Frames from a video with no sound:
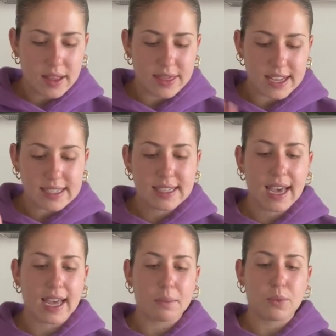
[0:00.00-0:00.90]
this
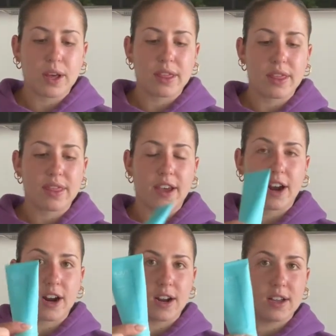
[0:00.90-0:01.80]
came with
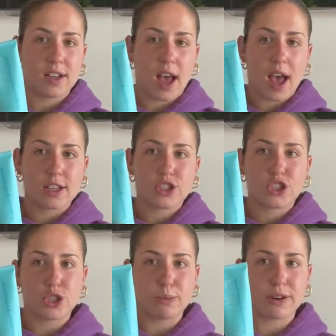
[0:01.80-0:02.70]
their
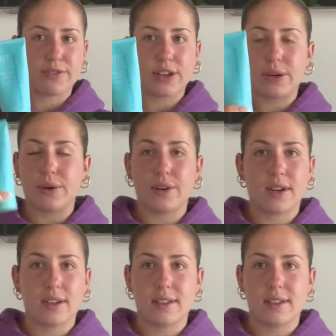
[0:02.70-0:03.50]
superfood